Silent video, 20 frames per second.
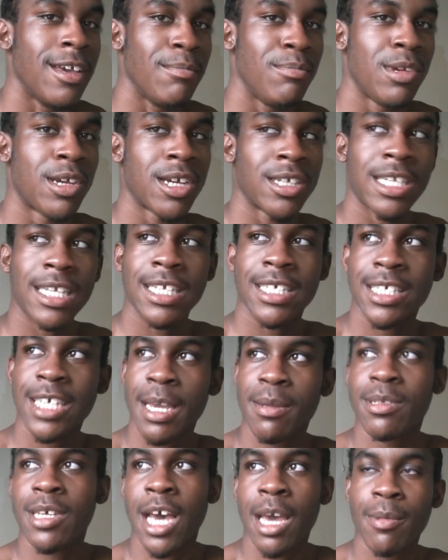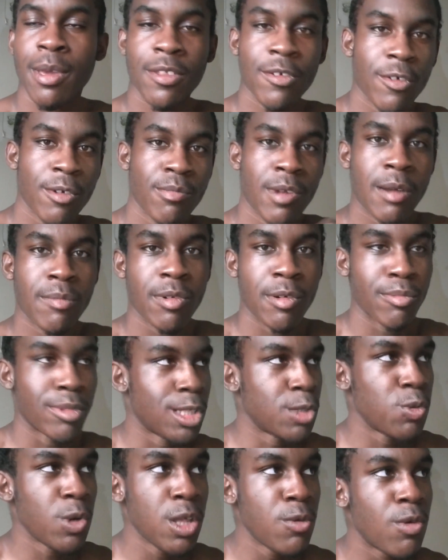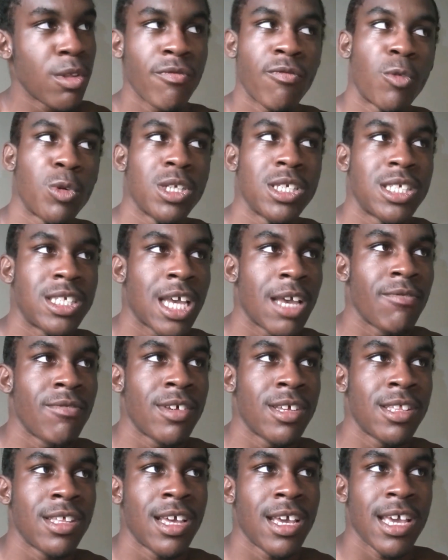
Because at the same time, you have to remember between 147